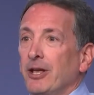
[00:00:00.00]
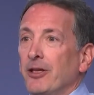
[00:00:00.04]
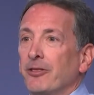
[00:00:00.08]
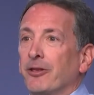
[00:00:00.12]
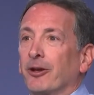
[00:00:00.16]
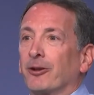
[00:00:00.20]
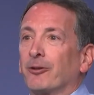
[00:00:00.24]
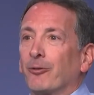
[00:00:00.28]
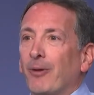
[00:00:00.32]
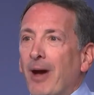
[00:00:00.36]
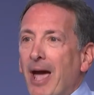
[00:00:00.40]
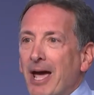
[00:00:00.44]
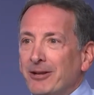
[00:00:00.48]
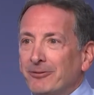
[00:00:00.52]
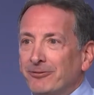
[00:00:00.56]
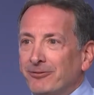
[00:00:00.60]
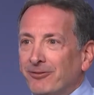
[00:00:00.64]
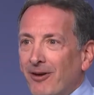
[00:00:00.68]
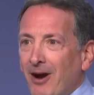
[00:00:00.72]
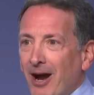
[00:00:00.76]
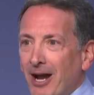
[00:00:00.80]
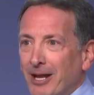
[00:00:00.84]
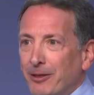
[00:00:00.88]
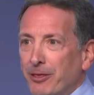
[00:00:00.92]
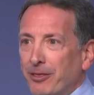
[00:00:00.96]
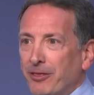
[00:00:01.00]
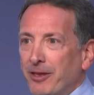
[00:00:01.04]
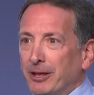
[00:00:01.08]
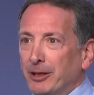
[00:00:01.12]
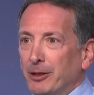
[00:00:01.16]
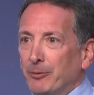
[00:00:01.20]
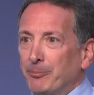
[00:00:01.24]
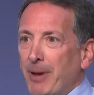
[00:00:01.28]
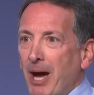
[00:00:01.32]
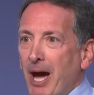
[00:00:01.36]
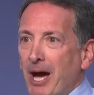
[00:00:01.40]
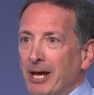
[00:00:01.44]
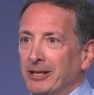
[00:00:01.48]
The gratifying thing
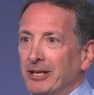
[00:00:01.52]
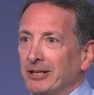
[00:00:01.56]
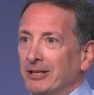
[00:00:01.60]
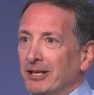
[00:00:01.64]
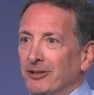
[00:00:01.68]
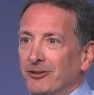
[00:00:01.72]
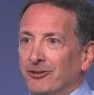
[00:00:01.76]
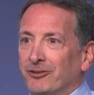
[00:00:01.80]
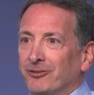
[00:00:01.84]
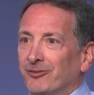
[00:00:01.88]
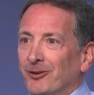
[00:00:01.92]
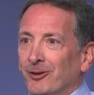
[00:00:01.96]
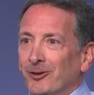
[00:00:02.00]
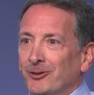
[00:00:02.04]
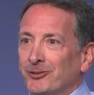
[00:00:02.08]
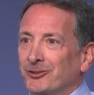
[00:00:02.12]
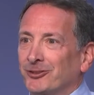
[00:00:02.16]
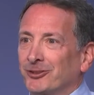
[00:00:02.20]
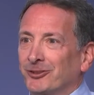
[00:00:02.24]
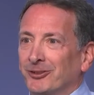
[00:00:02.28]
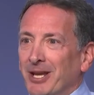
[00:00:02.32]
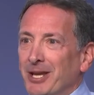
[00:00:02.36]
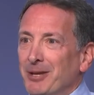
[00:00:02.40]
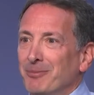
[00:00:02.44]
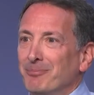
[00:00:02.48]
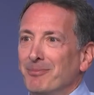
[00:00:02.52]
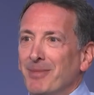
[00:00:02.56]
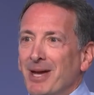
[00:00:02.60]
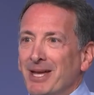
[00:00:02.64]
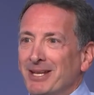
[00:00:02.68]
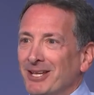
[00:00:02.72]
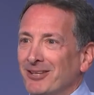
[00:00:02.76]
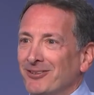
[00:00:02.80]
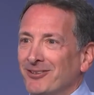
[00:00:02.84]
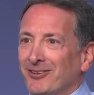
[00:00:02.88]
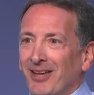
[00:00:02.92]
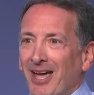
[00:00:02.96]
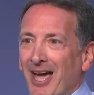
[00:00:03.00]
about it is virtually
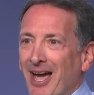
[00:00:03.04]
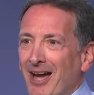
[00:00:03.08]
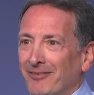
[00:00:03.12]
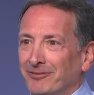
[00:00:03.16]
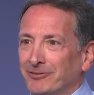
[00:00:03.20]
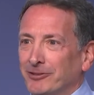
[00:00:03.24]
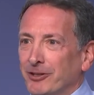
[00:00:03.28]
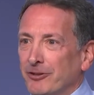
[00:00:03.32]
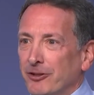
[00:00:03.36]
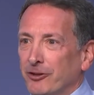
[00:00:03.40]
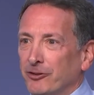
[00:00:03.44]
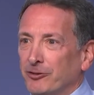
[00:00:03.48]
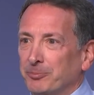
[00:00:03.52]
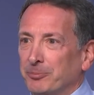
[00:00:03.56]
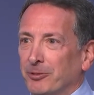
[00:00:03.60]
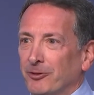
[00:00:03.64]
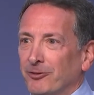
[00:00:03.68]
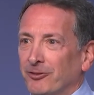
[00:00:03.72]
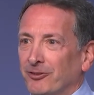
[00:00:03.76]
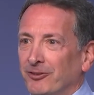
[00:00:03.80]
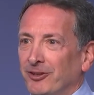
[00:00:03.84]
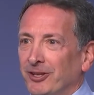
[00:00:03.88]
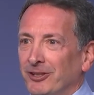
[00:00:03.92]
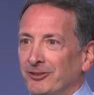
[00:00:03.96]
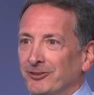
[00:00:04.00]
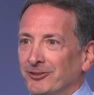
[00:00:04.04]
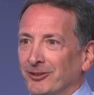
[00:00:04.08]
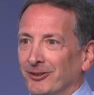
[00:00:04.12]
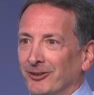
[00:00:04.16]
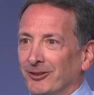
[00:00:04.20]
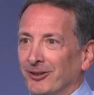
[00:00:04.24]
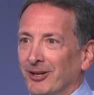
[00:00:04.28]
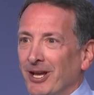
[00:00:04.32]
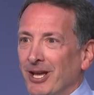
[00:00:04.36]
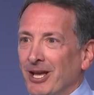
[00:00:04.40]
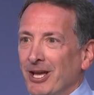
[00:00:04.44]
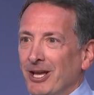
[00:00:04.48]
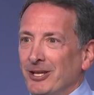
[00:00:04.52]
minutes after this
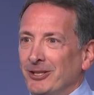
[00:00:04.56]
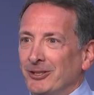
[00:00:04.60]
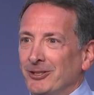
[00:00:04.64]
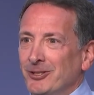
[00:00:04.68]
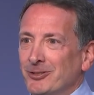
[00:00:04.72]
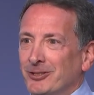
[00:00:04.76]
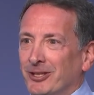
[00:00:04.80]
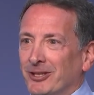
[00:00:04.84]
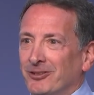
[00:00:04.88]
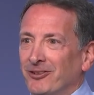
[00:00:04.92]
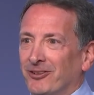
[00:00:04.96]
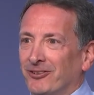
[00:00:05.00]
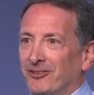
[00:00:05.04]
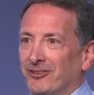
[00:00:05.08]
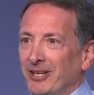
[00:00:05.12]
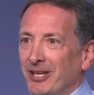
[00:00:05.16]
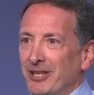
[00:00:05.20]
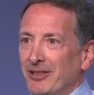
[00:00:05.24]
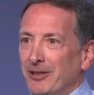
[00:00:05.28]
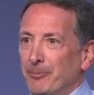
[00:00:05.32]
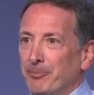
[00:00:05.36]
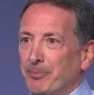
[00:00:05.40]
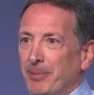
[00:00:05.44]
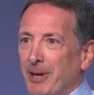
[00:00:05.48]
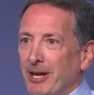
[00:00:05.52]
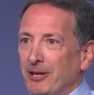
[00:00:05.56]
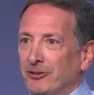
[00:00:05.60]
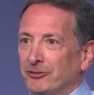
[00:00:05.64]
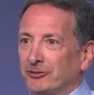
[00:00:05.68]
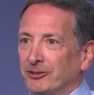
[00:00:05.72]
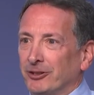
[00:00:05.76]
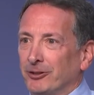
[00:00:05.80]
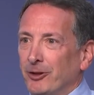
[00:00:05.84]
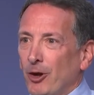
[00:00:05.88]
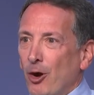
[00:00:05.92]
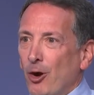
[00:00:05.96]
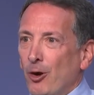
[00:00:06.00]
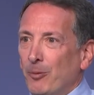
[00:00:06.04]
procedure, you can see the
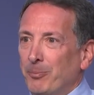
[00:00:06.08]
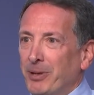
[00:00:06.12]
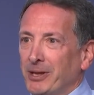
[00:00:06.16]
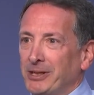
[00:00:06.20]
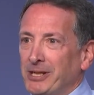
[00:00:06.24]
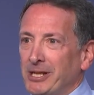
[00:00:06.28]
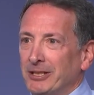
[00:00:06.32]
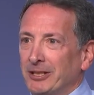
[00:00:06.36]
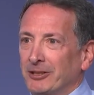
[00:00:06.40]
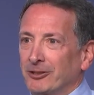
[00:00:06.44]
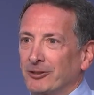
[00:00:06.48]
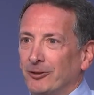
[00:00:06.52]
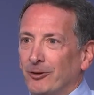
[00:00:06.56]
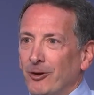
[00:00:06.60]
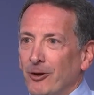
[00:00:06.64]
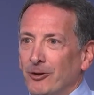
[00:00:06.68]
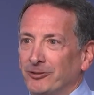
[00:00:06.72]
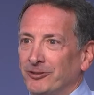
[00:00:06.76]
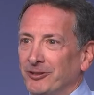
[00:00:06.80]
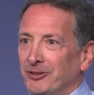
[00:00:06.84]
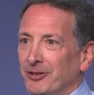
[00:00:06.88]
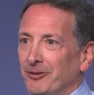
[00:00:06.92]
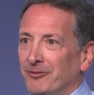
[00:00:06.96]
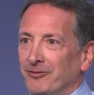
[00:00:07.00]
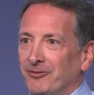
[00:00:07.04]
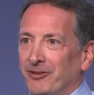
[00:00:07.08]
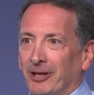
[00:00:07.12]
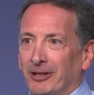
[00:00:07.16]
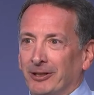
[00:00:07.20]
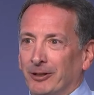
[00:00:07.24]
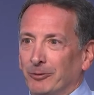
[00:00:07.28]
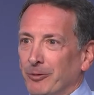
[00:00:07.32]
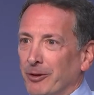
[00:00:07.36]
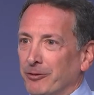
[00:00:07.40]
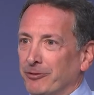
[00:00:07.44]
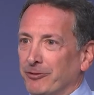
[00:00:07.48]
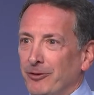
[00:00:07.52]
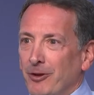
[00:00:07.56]
patient opening and closing the
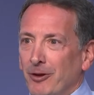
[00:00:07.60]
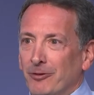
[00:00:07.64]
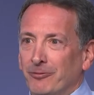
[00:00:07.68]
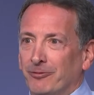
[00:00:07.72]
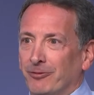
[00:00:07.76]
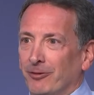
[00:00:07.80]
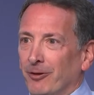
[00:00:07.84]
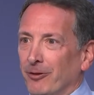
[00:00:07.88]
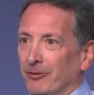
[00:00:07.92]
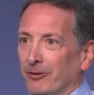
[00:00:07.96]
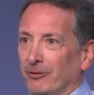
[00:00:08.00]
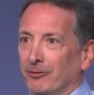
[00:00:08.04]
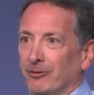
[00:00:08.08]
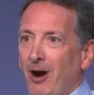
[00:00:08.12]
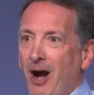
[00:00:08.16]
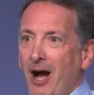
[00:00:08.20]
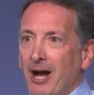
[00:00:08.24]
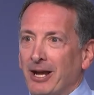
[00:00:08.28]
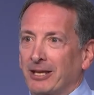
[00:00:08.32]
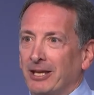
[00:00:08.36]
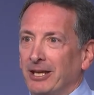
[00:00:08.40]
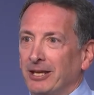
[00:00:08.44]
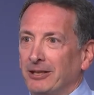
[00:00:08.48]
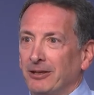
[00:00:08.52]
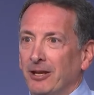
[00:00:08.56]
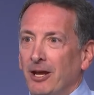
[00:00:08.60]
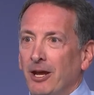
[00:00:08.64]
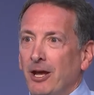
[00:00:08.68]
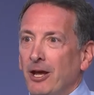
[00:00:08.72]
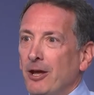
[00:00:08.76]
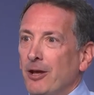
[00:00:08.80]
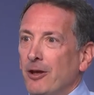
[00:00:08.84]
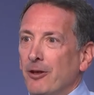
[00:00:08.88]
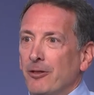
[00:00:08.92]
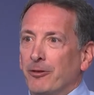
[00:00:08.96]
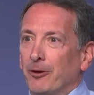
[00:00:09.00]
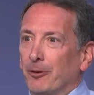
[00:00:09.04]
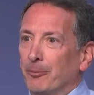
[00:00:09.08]
finger with no further locking.
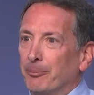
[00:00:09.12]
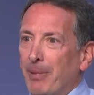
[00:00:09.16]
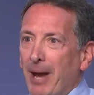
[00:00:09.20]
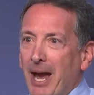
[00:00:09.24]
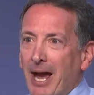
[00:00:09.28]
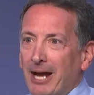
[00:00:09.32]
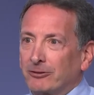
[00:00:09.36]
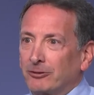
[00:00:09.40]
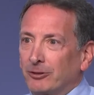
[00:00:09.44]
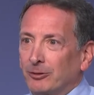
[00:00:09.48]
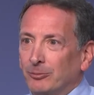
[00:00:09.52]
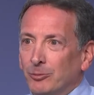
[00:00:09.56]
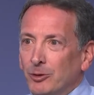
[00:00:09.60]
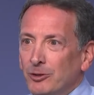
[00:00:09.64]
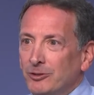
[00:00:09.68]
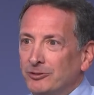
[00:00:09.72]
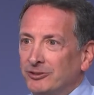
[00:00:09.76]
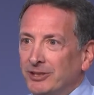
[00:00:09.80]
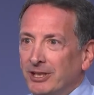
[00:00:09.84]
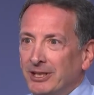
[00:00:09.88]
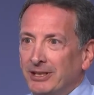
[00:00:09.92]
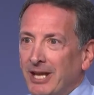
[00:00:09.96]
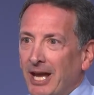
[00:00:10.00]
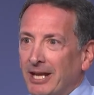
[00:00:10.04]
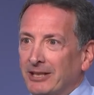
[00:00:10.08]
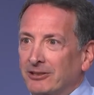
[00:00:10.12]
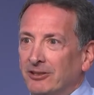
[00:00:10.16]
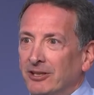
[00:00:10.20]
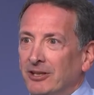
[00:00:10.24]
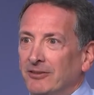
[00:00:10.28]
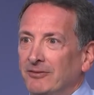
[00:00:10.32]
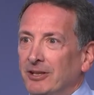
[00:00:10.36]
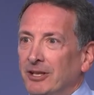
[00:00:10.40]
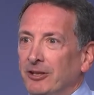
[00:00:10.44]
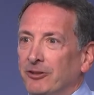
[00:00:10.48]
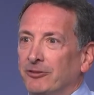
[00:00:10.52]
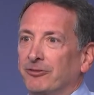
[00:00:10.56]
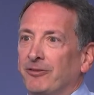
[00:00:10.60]
They're back to routine
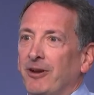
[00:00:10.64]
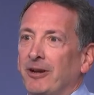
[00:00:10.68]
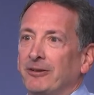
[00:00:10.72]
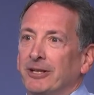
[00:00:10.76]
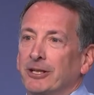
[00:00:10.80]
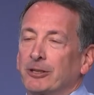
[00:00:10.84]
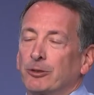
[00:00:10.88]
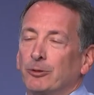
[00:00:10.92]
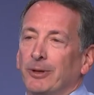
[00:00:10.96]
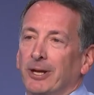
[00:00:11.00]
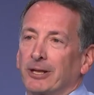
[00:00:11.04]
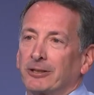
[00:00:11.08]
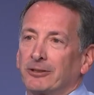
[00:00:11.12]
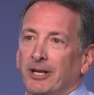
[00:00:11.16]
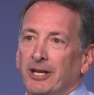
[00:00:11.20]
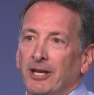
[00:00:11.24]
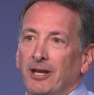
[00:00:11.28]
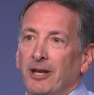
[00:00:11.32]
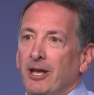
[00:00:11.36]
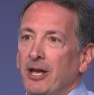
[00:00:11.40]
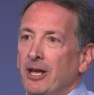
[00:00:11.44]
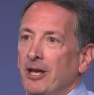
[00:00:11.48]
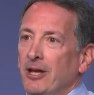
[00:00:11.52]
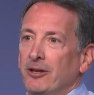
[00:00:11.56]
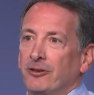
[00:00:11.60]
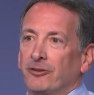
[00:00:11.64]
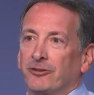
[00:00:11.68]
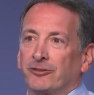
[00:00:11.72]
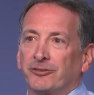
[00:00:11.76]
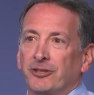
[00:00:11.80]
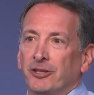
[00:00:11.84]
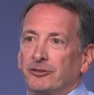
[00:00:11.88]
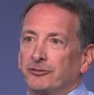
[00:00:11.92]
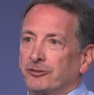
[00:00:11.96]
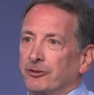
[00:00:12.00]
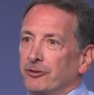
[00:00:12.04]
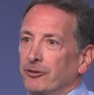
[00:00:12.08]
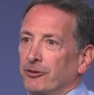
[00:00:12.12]
activities very quickly.
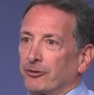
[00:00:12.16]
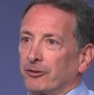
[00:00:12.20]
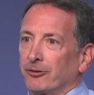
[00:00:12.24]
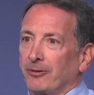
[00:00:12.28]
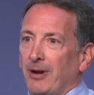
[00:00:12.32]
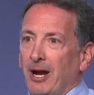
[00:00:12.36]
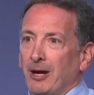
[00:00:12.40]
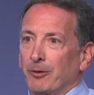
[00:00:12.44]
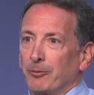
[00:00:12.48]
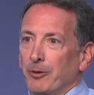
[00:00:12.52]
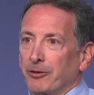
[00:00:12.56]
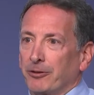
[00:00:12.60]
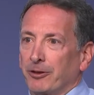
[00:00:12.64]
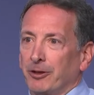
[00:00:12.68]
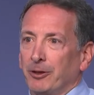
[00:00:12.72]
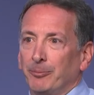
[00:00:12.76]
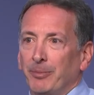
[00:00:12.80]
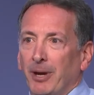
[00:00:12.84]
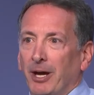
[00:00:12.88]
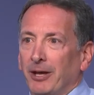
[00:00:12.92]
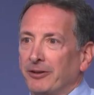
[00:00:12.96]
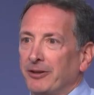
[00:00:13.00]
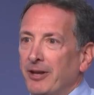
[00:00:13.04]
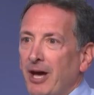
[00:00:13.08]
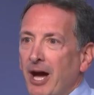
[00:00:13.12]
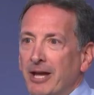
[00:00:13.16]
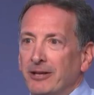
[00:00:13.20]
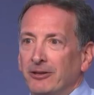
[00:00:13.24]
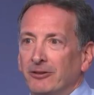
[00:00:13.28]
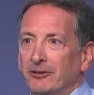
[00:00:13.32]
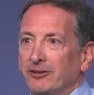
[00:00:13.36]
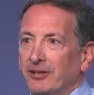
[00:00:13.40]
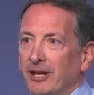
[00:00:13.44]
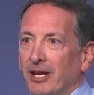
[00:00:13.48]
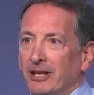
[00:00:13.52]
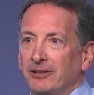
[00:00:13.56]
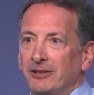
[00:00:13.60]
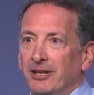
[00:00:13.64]
Stitches are out within about 9 or
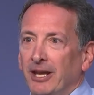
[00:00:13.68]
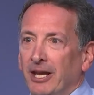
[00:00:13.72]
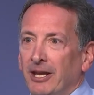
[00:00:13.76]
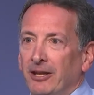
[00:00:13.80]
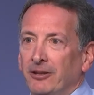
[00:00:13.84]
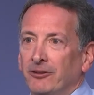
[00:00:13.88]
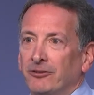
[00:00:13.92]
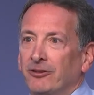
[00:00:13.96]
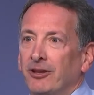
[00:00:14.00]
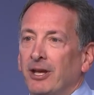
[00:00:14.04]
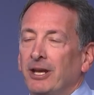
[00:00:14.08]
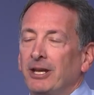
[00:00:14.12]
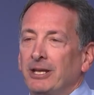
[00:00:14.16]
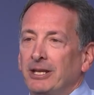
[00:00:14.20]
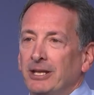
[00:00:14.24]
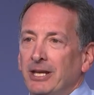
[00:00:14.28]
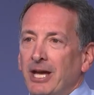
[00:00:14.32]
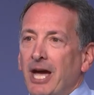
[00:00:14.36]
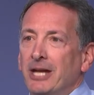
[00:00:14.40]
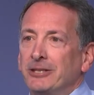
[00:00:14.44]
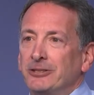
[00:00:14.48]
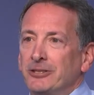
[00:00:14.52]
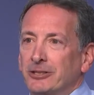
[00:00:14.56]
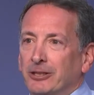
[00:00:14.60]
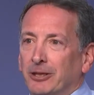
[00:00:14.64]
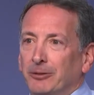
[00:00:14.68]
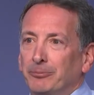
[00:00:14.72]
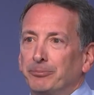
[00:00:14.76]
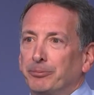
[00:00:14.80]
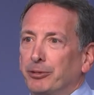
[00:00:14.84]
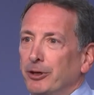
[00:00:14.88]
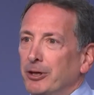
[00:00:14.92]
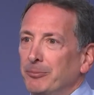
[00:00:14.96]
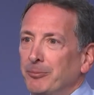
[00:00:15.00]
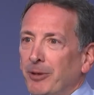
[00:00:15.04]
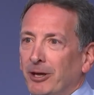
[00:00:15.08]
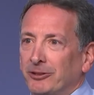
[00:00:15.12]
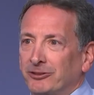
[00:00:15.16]
10 days, and you can
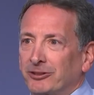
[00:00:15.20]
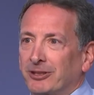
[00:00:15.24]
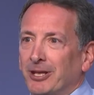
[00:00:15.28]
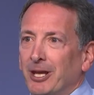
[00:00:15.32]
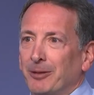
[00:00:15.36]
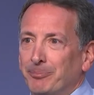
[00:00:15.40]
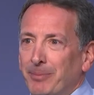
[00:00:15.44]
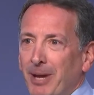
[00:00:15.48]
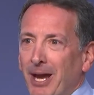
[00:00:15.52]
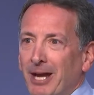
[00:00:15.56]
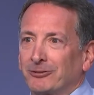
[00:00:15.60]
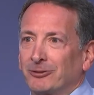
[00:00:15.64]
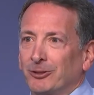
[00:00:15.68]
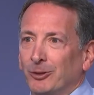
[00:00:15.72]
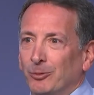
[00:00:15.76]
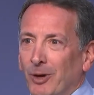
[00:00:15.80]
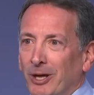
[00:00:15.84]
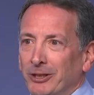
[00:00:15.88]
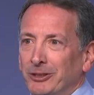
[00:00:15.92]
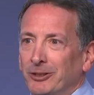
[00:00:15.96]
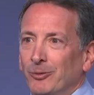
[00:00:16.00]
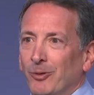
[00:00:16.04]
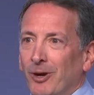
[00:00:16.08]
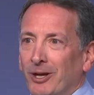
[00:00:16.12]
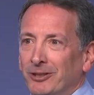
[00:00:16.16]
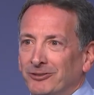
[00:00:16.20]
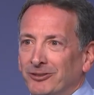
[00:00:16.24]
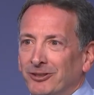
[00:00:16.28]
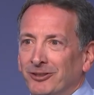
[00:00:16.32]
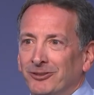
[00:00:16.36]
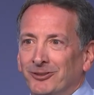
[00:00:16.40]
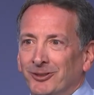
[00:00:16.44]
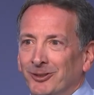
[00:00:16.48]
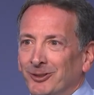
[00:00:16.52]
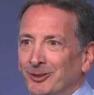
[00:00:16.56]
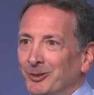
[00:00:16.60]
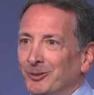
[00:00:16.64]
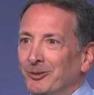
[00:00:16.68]
pretty much get back to what you want to
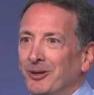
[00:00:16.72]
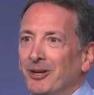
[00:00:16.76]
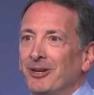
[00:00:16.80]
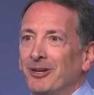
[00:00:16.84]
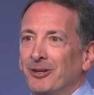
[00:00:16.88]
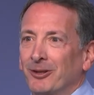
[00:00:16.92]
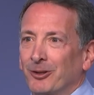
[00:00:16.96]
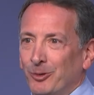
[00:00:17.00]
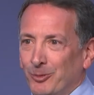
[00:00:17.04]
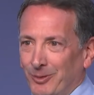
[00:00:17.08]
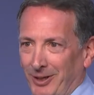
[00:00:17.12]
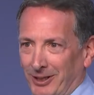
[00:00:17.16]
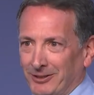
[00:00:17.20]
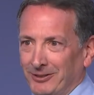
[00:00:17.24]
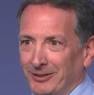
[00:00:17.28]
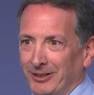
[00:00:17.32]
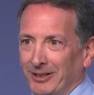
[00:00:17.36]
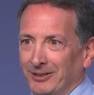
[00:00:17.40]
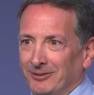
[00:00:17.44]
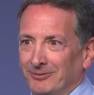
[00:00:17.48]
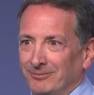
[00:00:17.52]
do quickly.